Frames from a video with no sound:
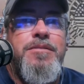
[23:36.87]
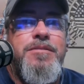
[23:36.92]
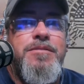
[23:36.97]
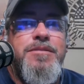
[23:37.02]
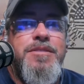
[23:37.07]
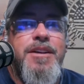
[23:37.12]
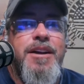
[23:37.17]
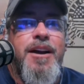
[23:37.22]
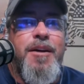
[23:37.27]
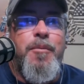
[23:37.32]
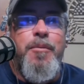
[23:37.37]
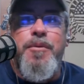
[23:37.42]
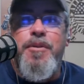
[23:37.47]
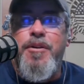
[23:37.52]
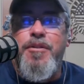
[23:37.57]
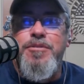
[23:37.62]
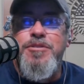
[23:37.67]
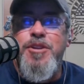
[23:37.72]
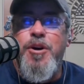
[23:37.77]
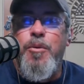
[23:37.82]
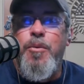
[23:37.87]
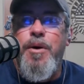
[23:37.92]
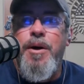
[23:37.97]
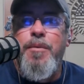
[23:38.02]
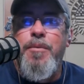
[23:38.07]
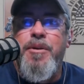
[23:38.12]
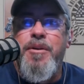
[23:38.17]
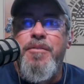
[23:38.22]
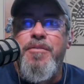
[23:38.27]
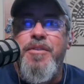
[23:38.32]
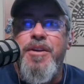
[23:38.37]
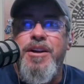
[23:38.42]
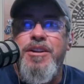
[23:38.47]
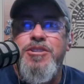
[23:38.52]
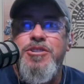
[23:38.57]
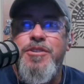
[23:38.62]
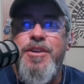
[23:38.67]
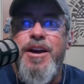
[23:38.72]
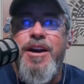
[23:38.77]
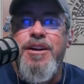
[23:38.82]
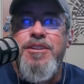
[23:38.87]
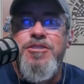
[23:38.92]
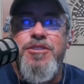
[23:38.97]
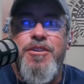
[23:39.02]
yeah, well, there's no way we're going to forget you guys.